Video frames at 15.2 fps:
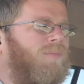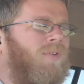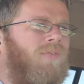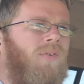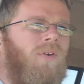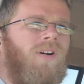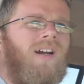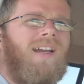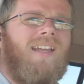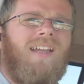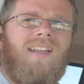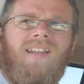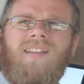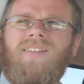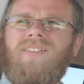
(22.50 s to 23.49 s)
Before I
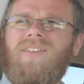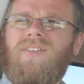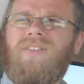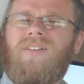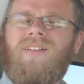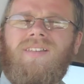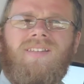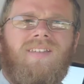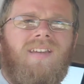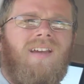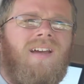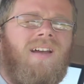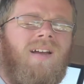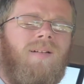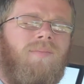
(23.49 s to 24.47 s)
get into it,
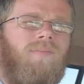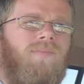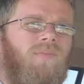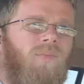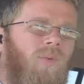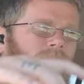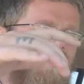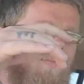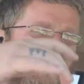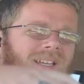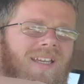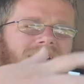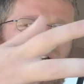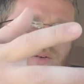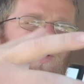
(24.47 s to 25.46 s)
uh,
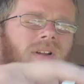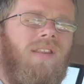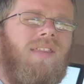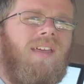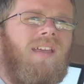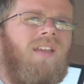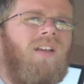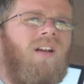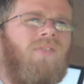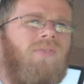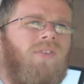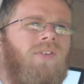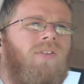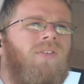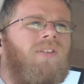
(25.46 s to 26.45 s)
again, I want to thank y'all
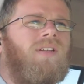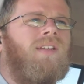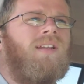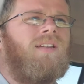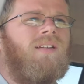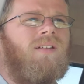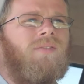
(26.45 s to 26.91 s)
for tuning in.